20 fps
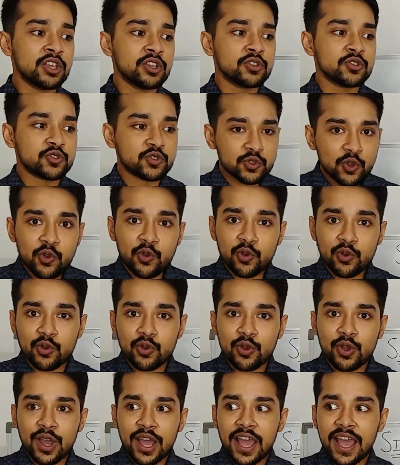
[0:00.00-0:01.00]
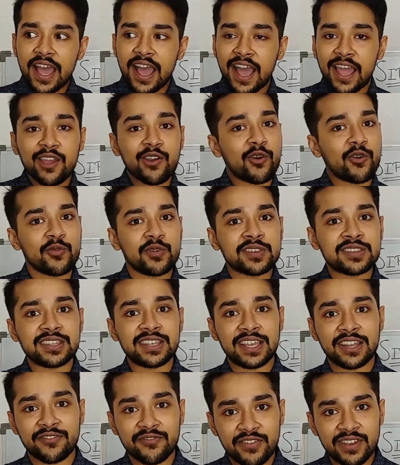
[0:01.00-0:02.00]
So I always
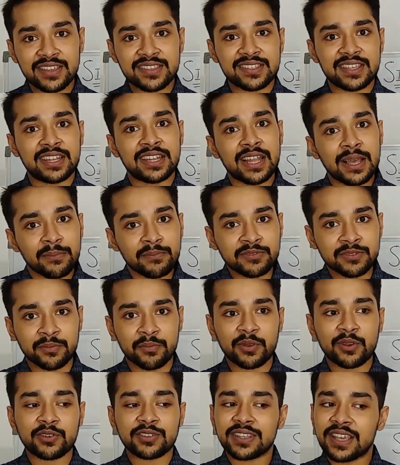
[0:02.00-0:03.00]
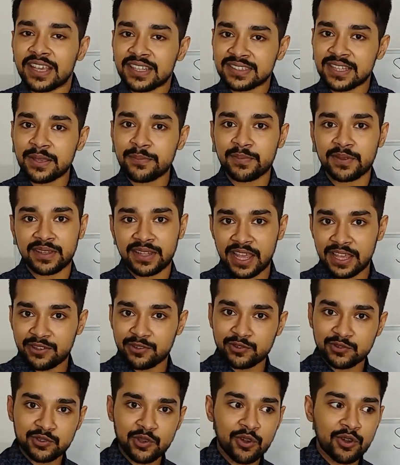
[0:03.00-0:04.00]
invest in lump sum because SIP, like
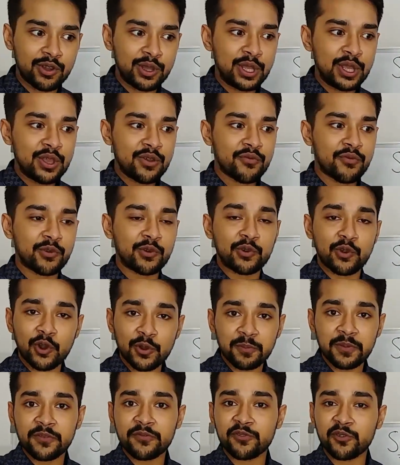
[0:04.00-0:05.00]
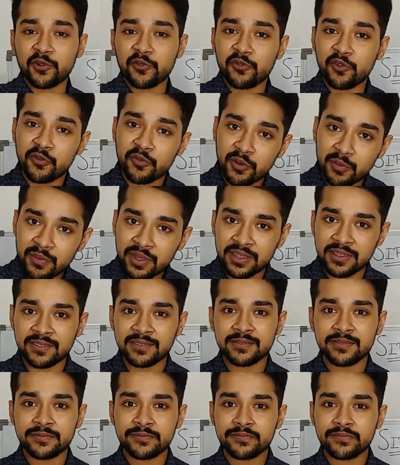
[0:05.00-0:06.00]
you saw, would not be fruitful for me.
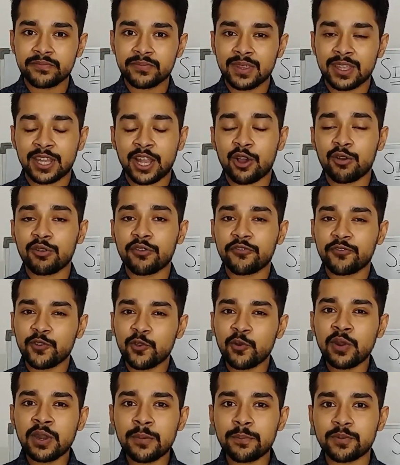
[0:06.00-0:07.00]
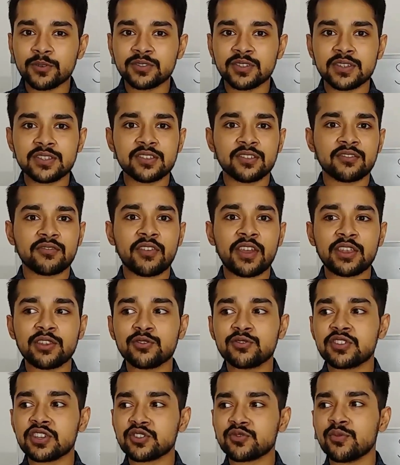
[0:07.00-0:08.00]
Now, if you're in a position where you
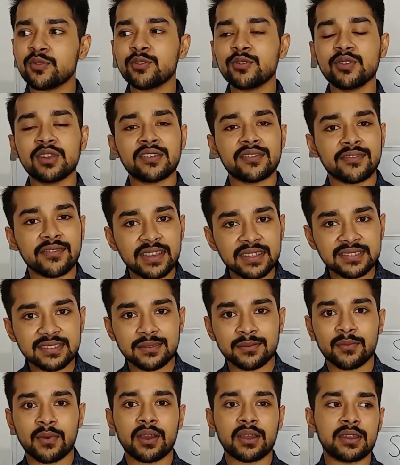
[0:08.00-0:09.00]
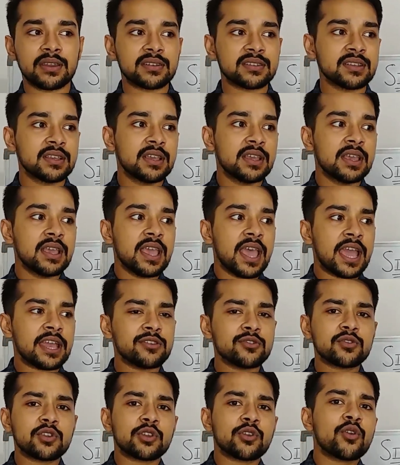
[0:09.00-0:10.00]
just want to invest in markets and
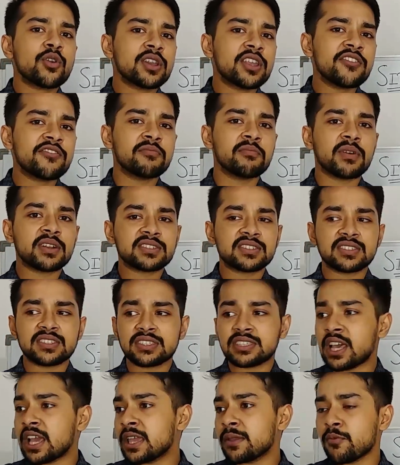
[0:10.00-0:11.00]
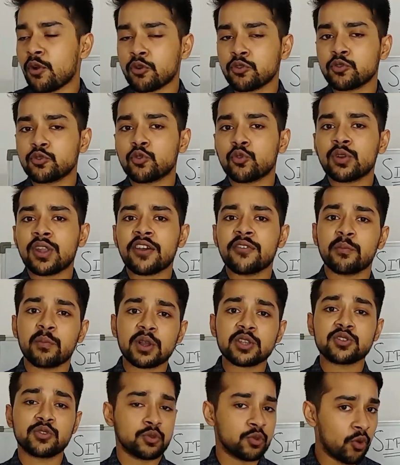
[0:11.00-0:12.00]
you cannot give much time or you don't have
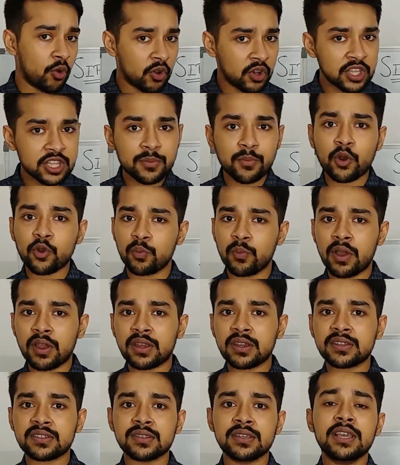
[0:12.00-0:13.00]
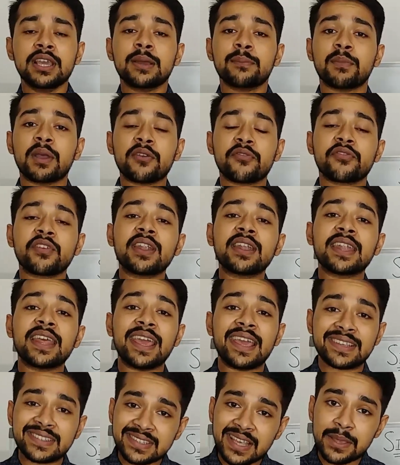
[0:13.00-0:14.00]
much knowledge about markets, my friend,
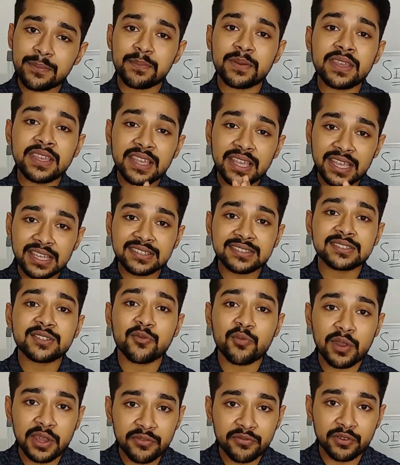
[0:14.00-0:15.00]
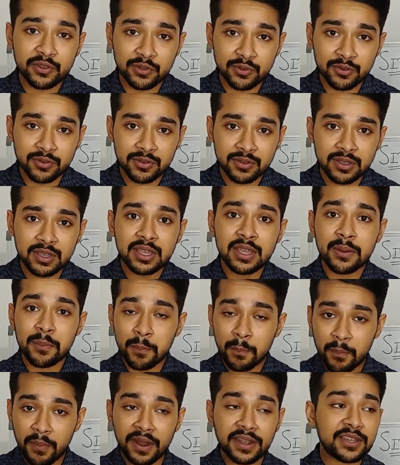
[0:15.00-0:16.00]
SIP is the way for you.
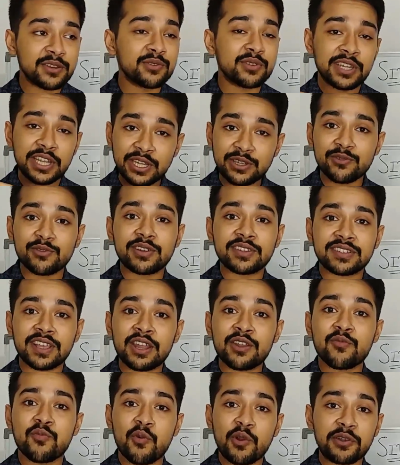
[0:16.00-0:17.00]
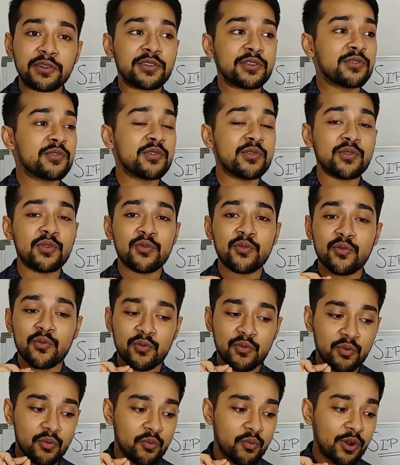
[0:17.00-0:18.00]
But you need to decide what do you
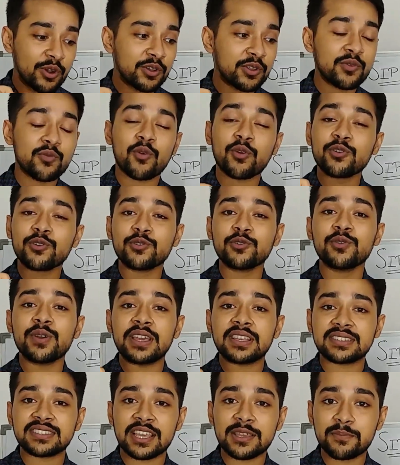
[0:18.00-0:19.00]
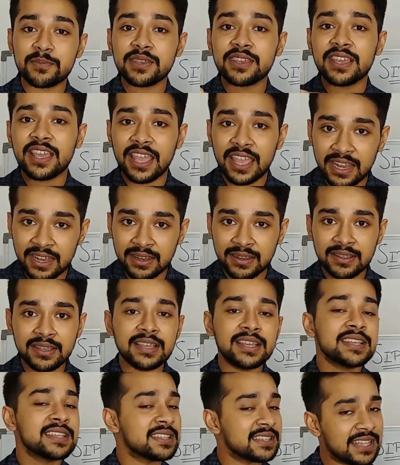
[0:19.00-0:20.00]
want to do SIP
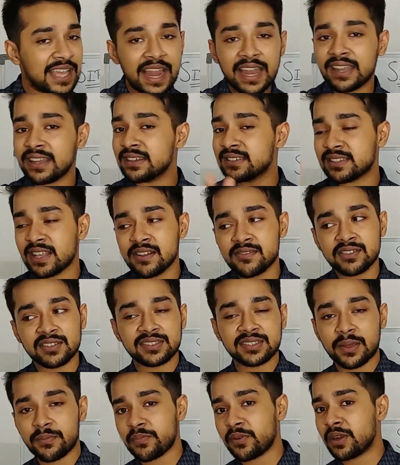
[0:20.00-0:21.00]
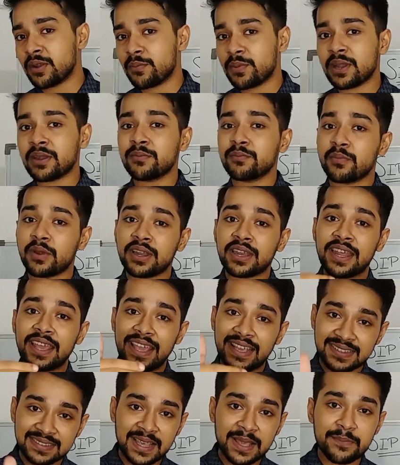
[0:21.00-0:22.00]
in. That itself is a separate debate, but
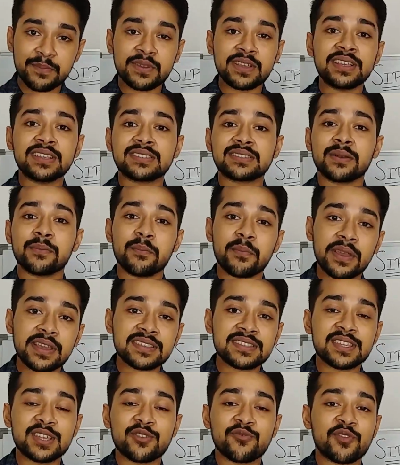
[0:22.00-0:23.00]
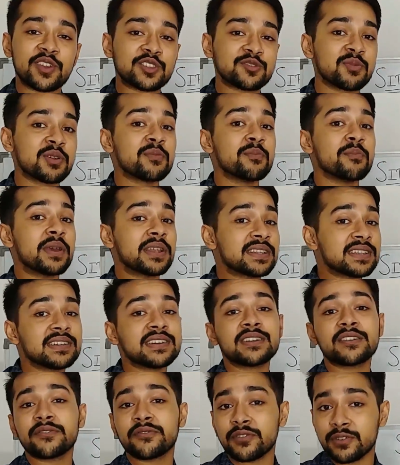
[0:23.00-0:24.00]
SIP is the best investment
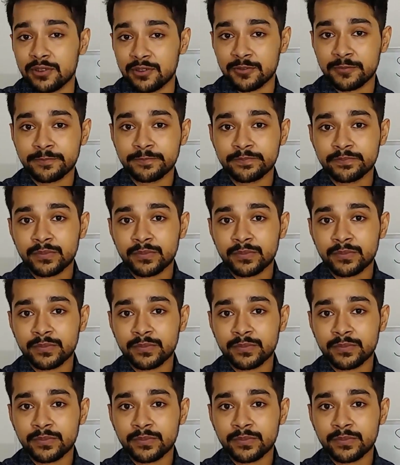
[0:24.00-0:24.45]
method for you.